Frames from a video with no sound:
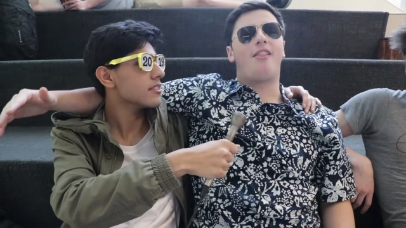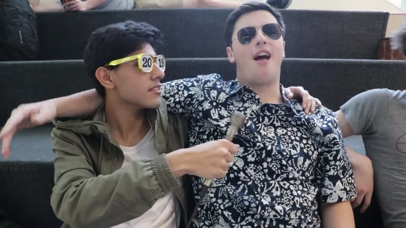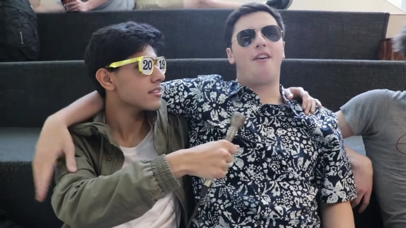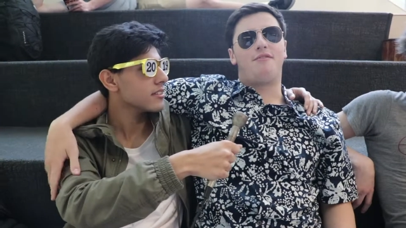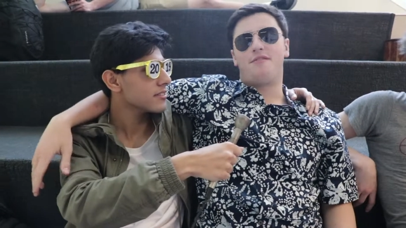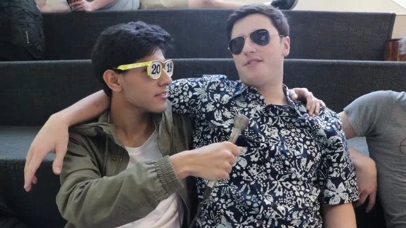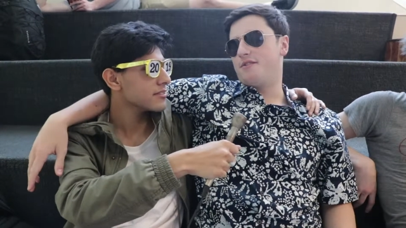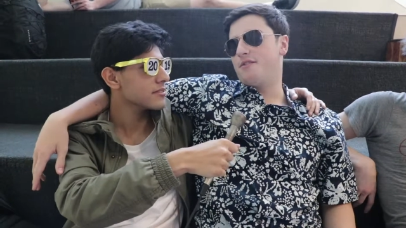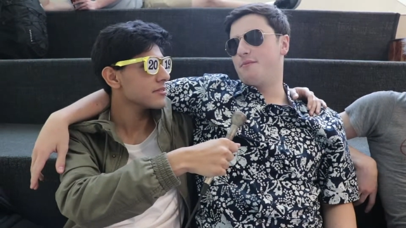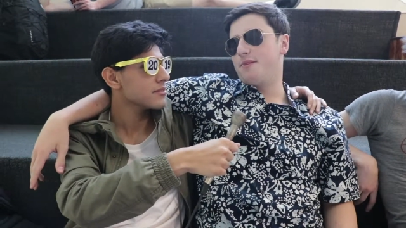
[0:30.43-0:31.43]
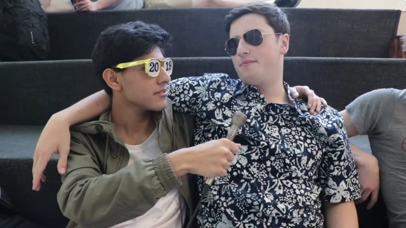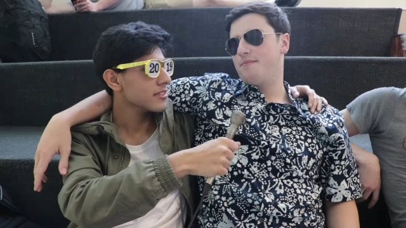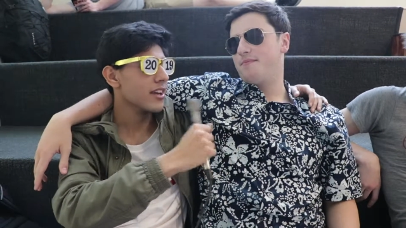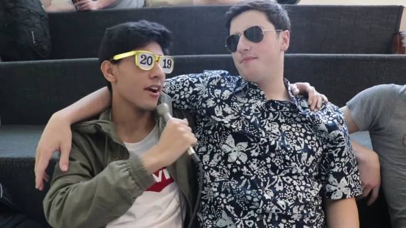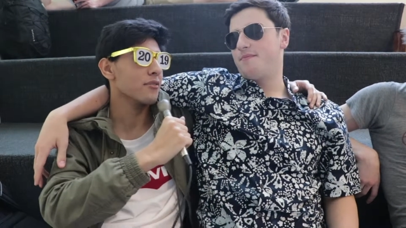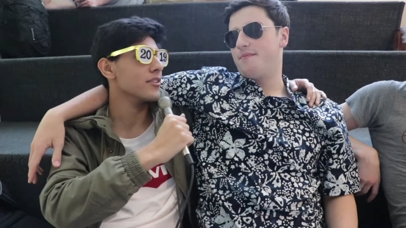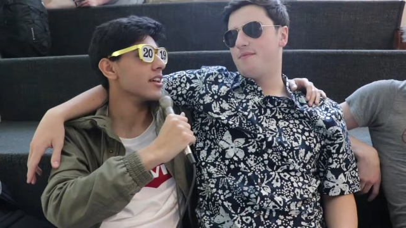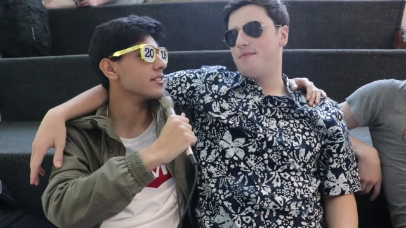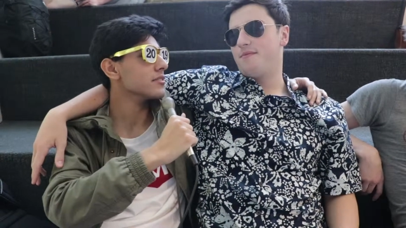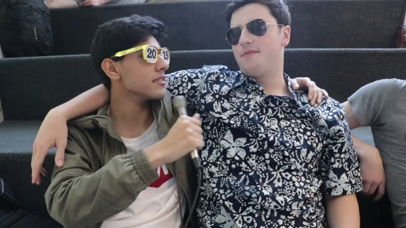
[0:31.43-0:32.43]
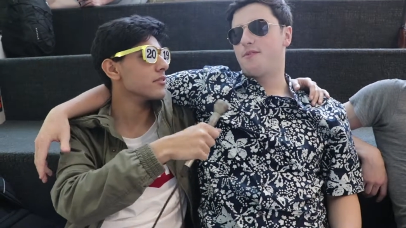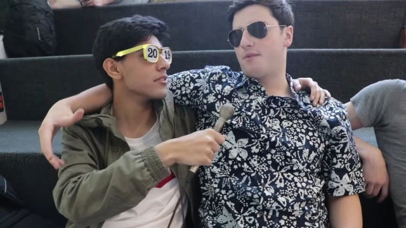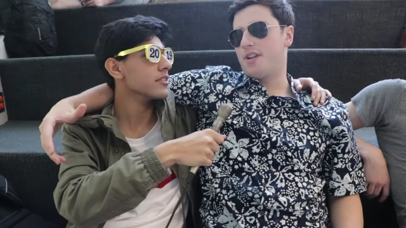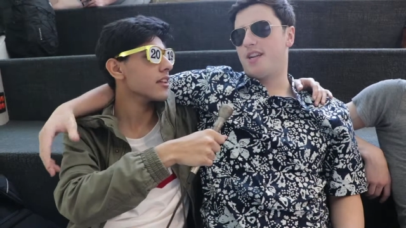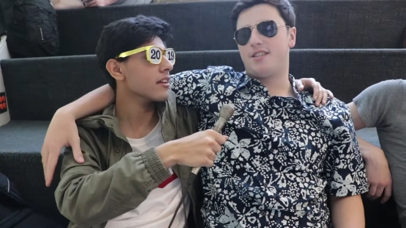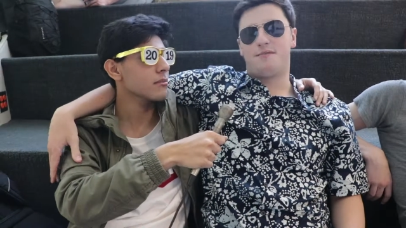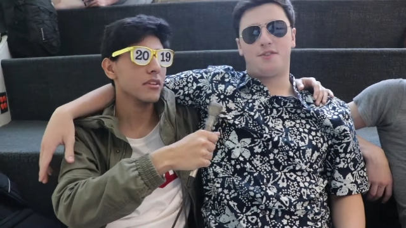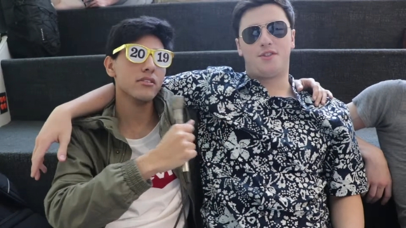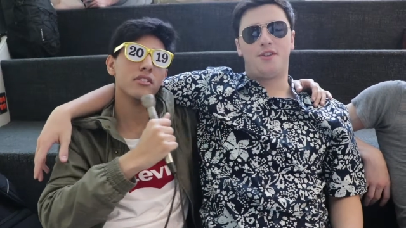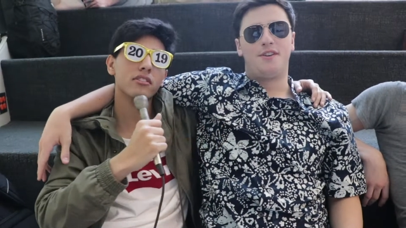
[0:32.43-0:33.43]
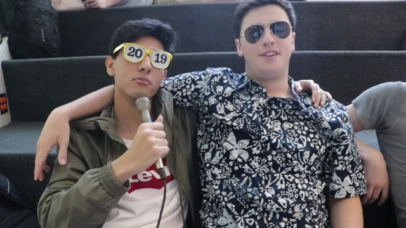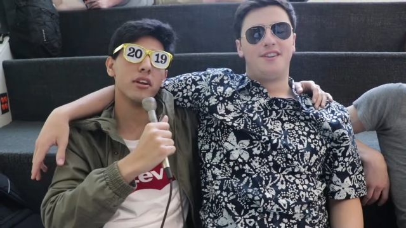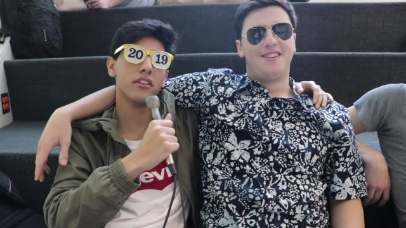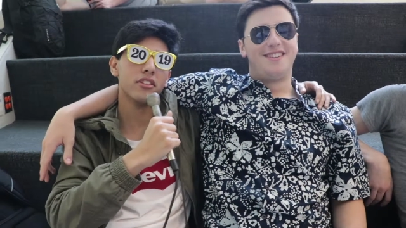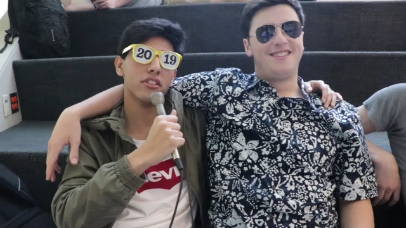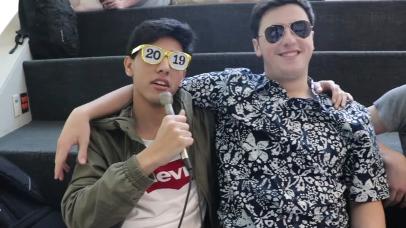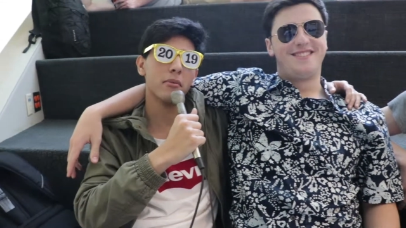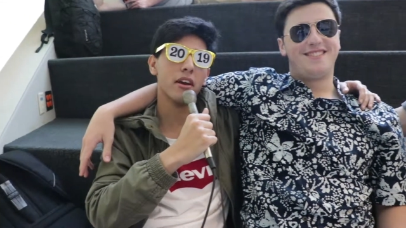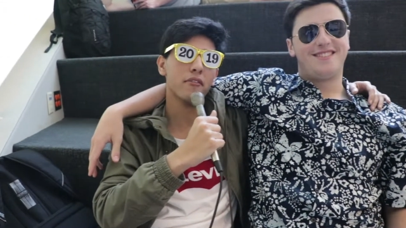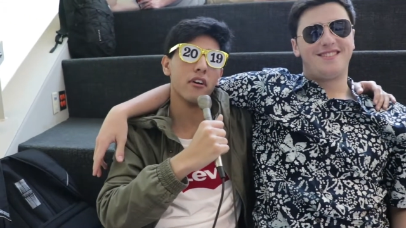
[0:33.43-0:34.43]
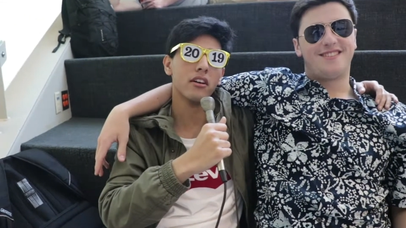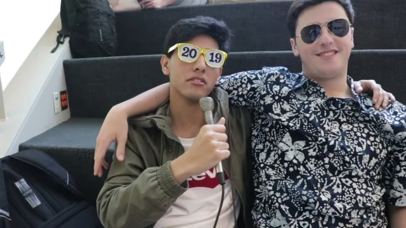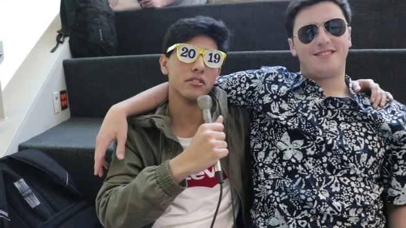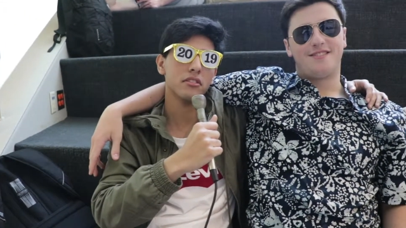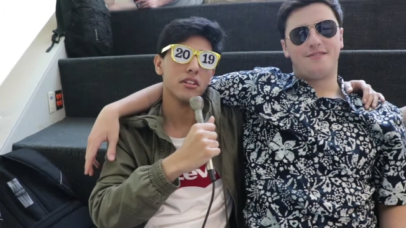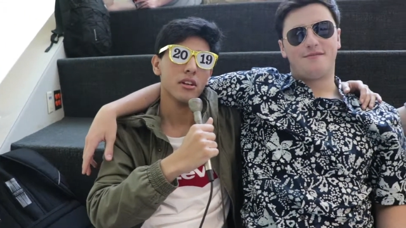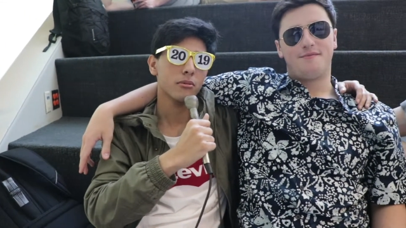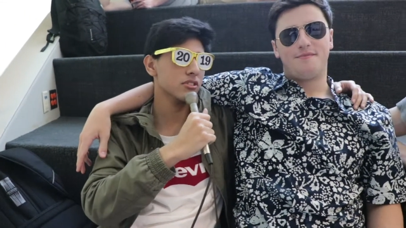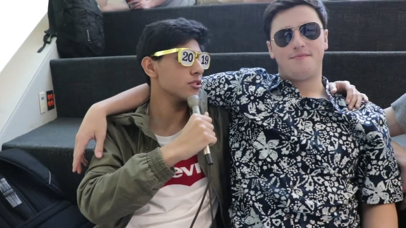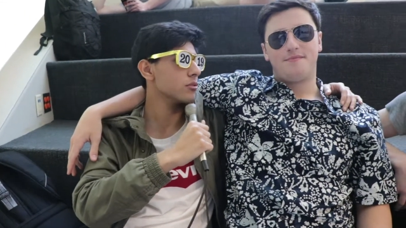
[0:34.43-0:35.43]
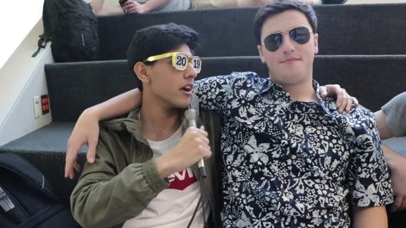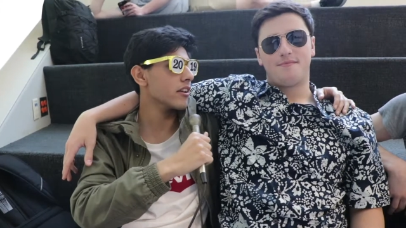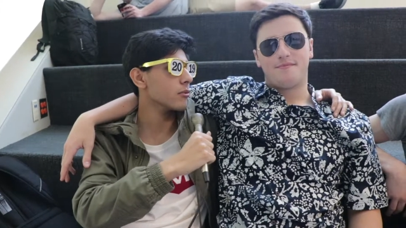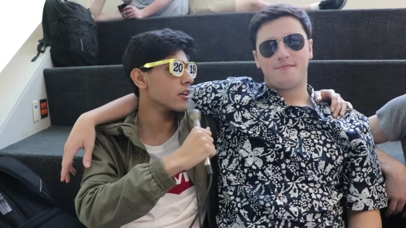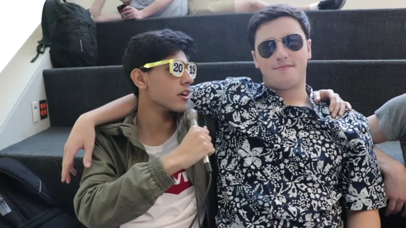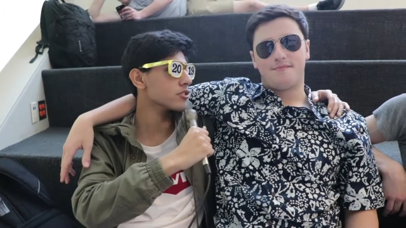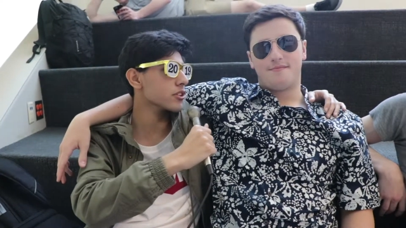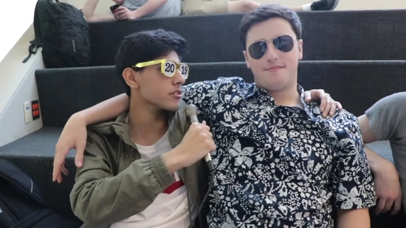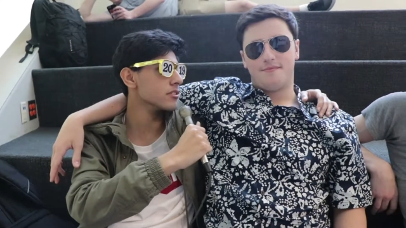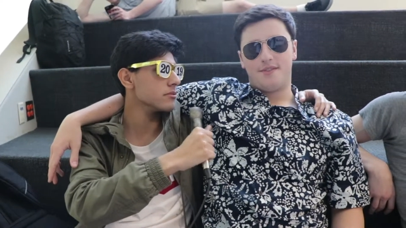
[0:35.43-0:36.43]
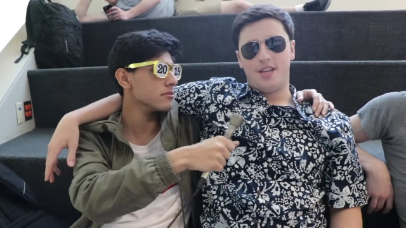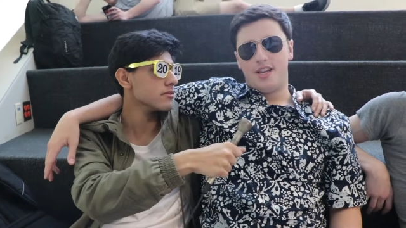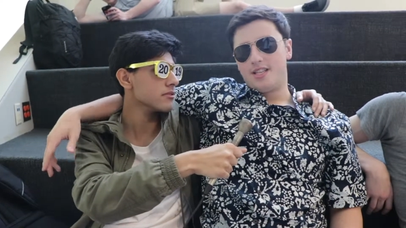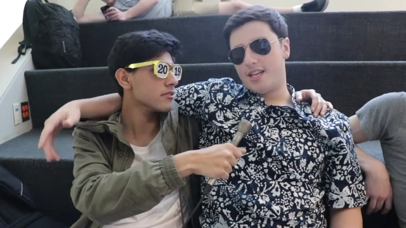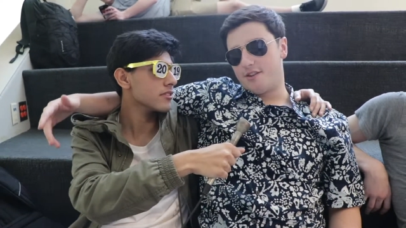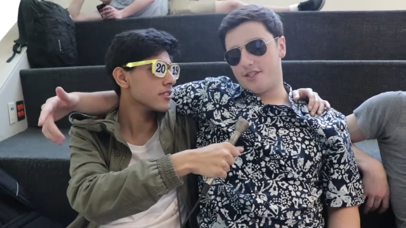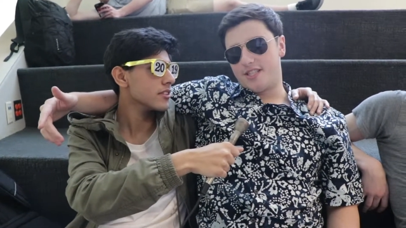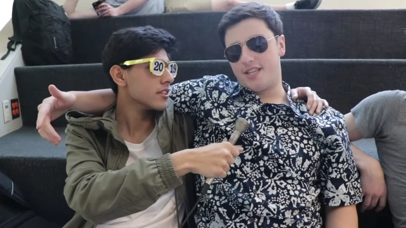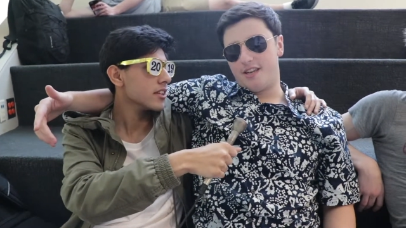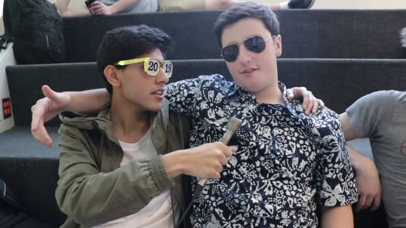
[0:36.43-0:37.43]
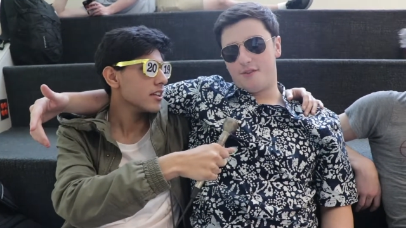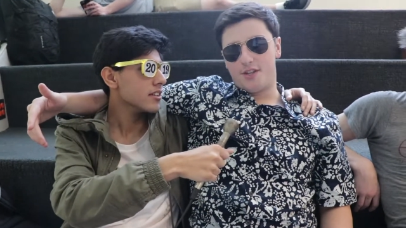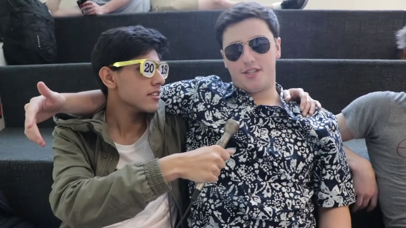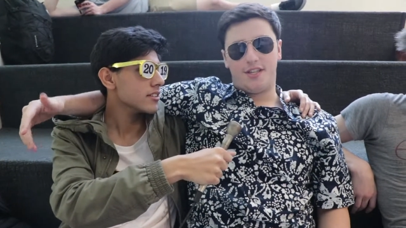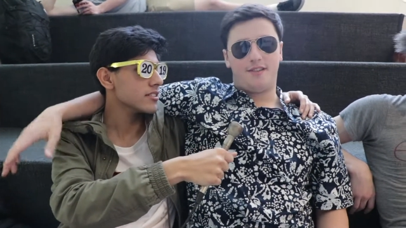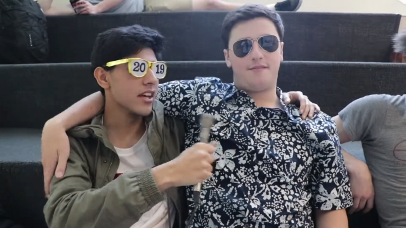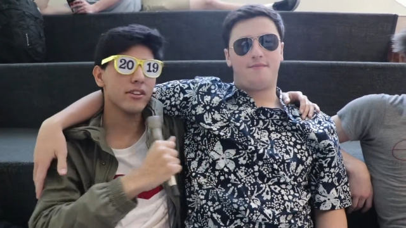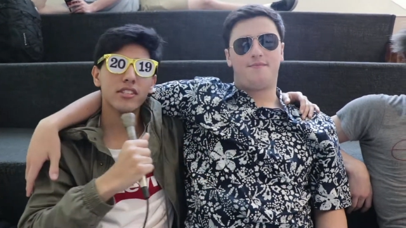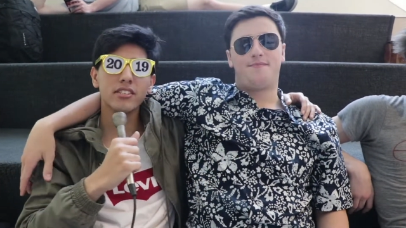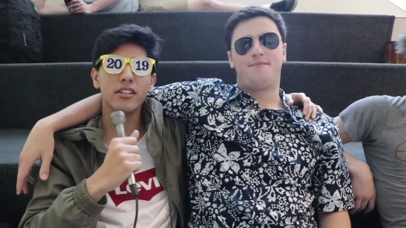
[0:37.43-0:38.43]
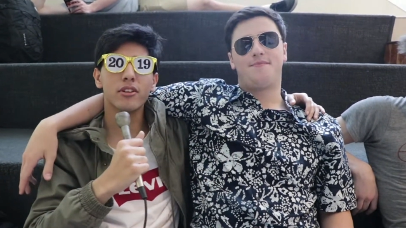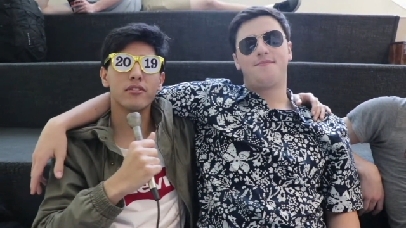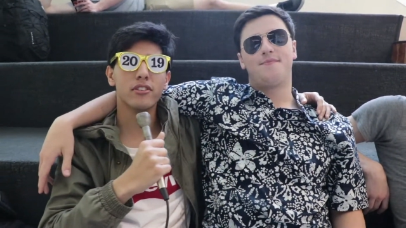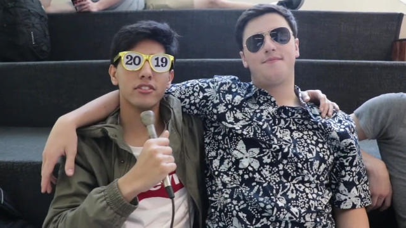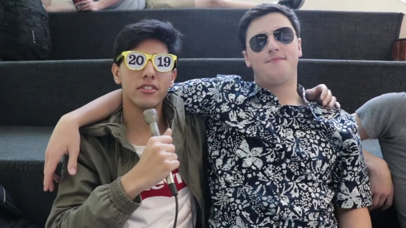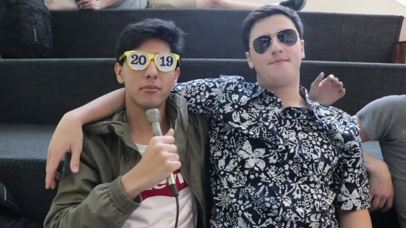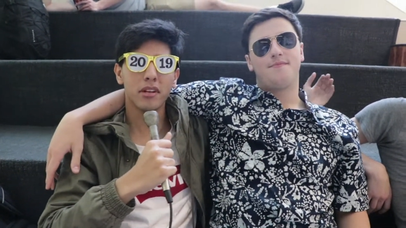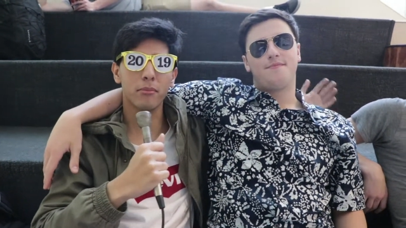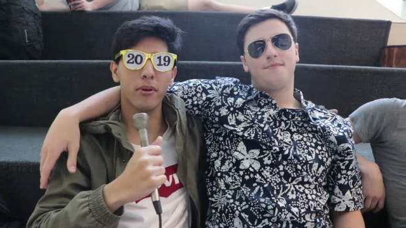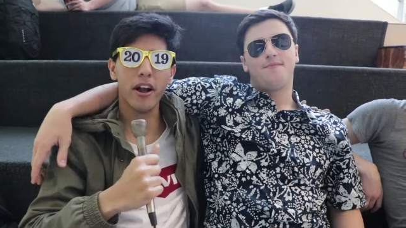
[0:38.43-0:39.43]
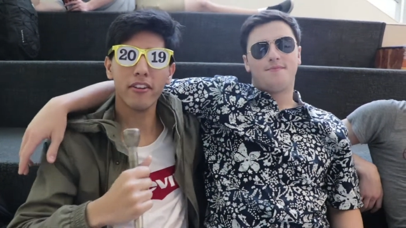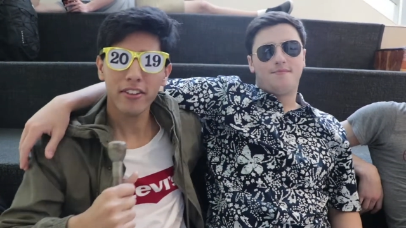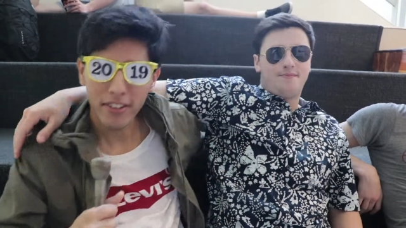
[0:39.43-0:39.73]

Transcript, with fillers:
Speaker 1: life. You feel me? Yeah, I feel that, dude. 2019. Well, that was, that was Thick Man Foster. We'll see you around at what college you're going to? San Jose State University. San Jose State University. Make them proud.